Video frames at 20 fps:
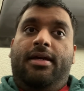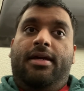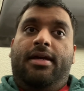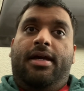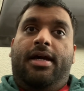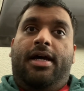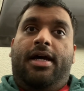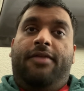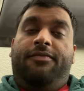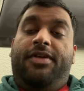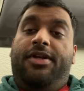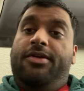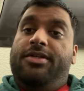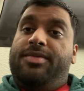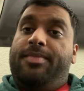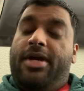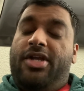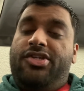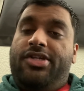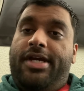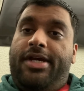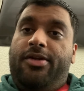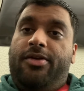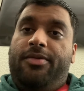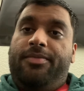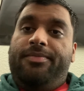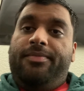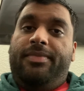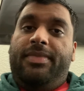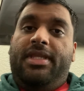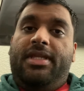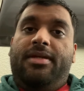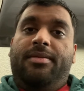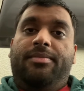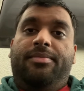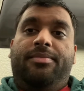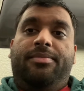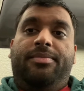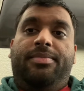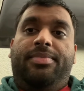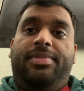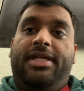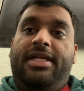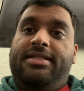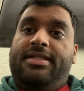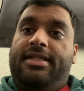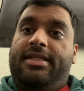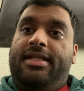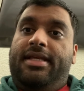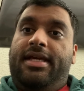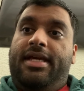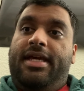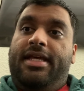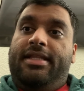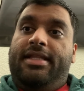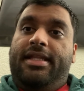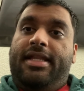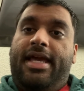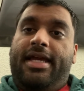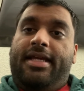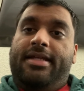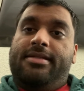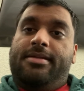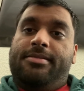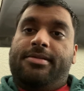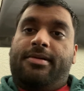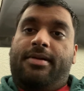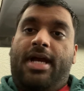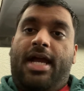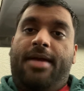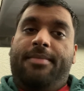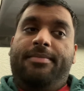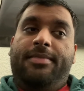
If you're new to my channel, please hit the like and subscribe.